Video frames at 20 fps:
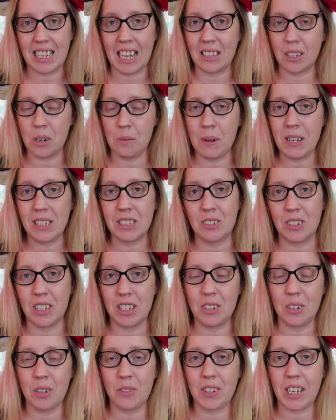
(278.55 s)
that little bell so you
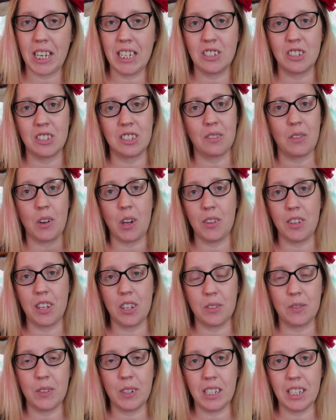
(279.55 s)
get notifications of all the
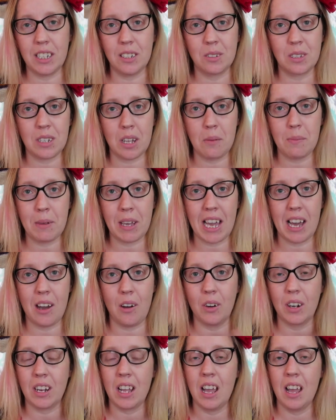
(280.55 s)
other videos coming
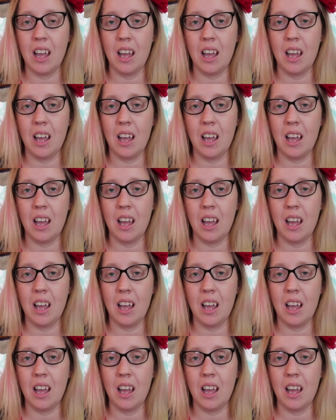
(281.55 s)
out.